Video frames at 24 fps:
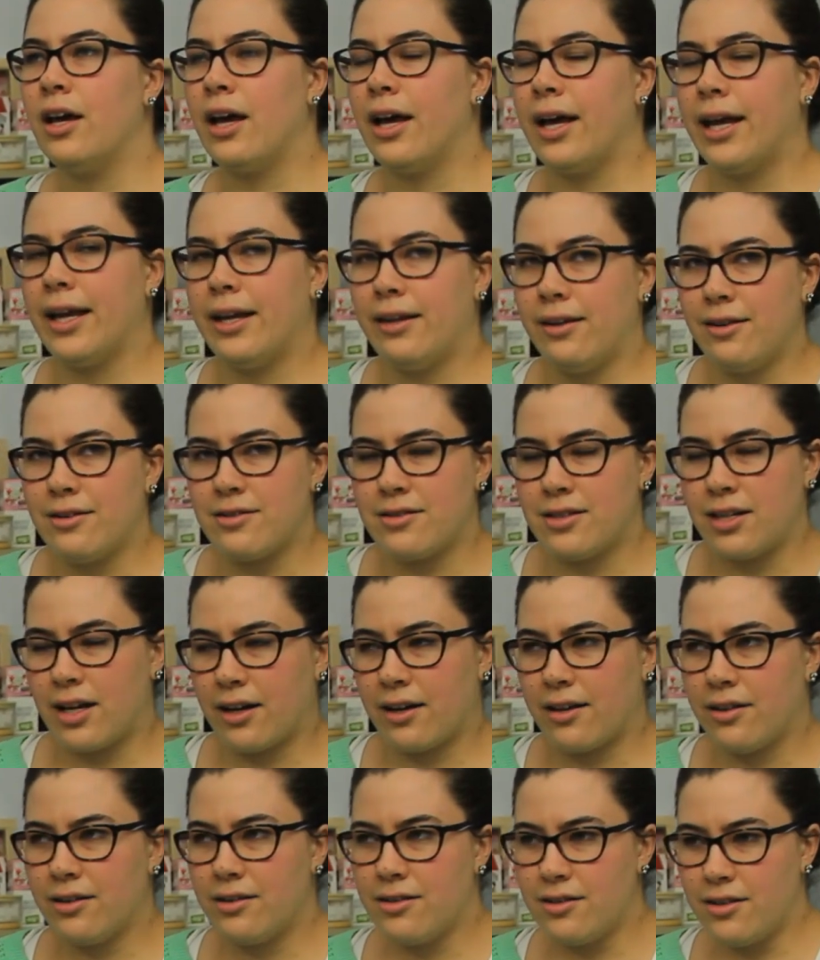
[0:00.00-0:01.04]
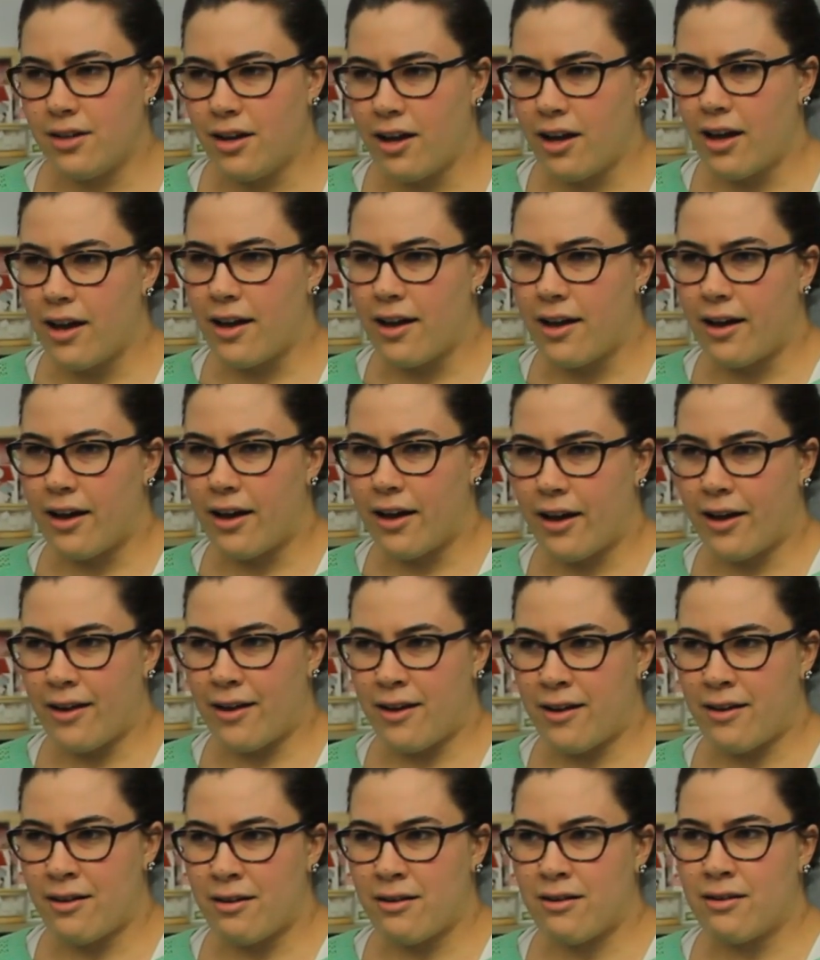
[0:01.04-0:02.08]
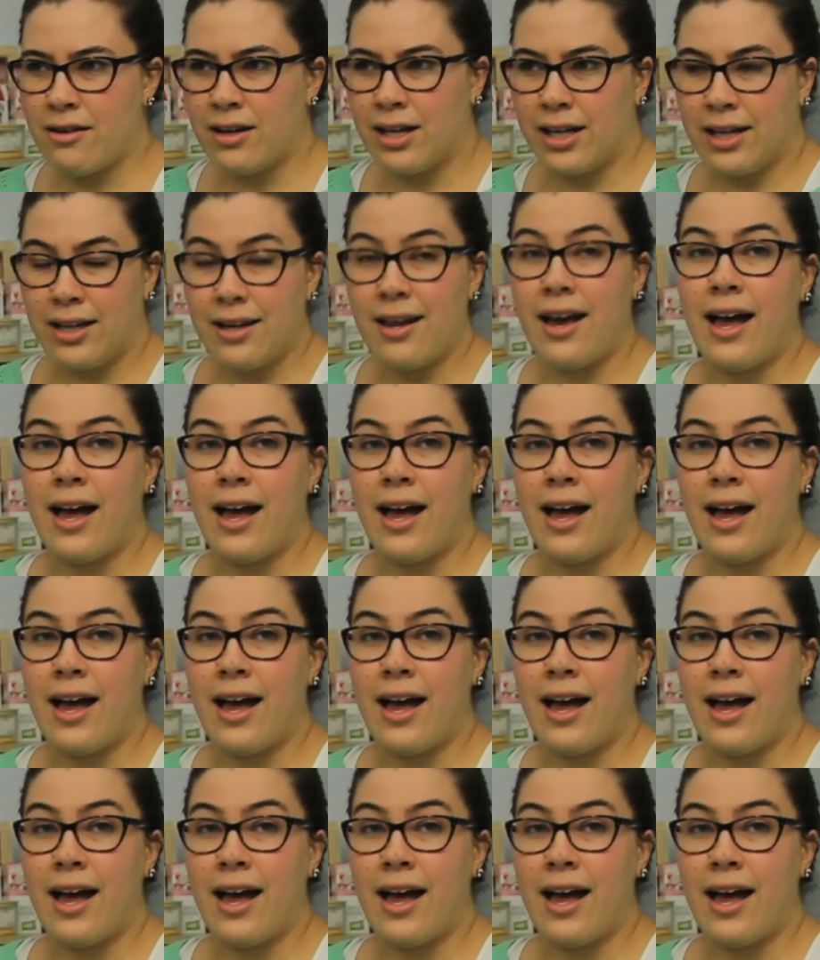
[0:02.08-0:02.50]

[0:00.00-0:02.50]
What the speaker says: in a second, it